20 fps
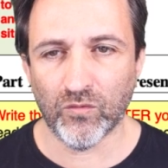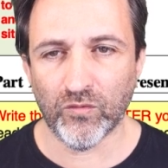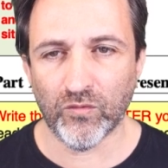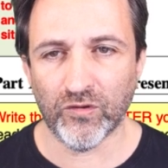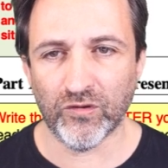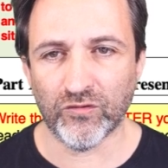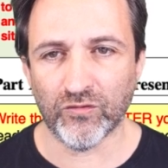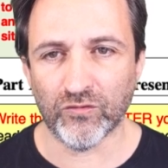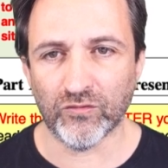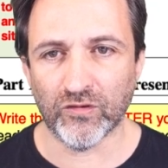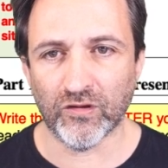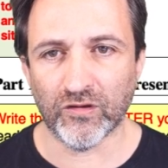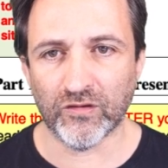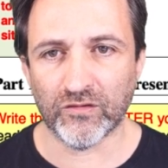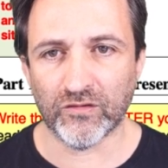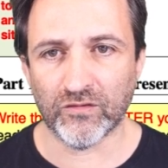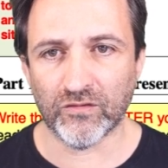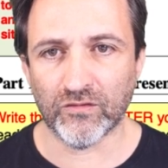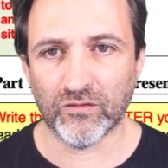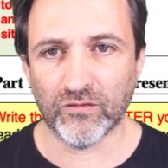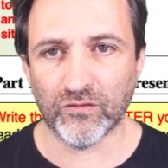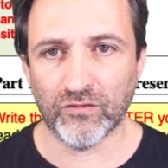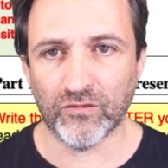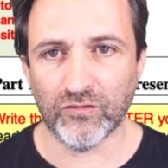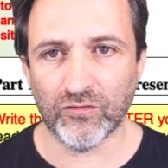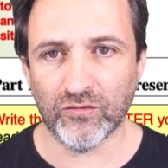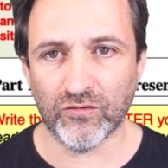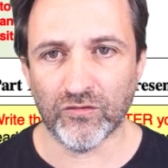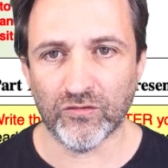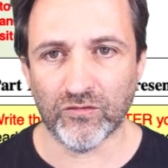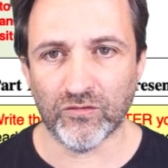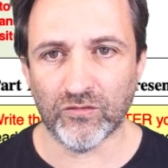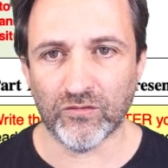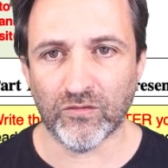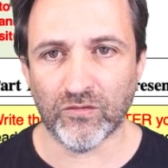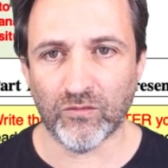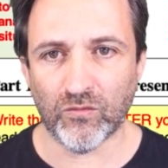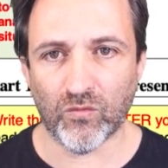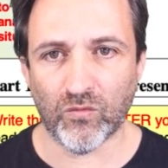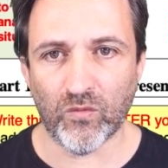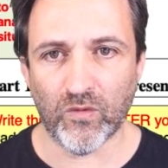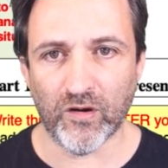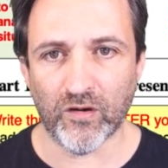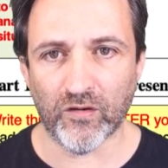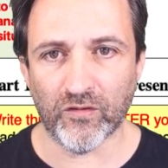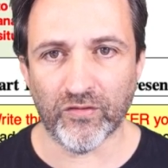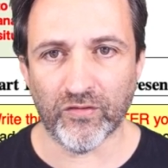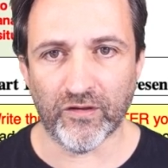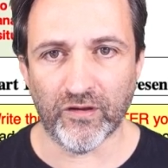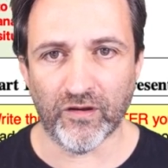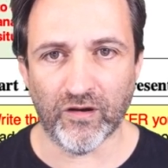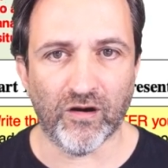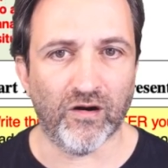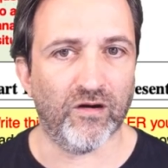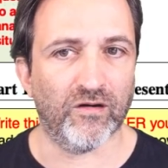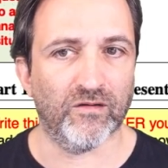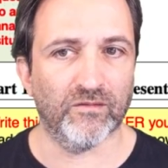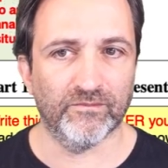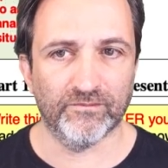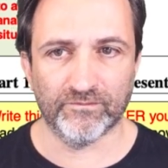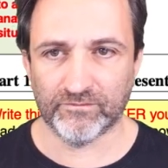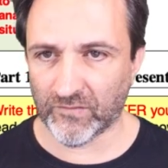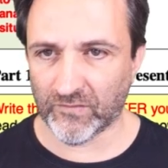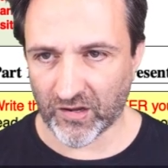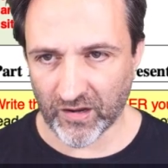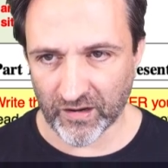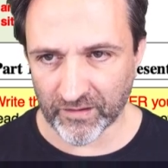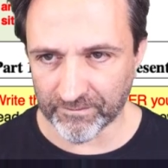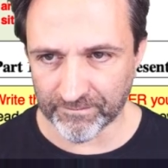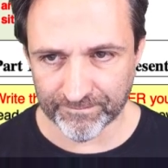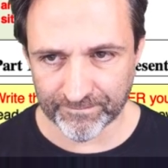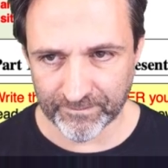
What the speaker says: we do not know where they are, okay?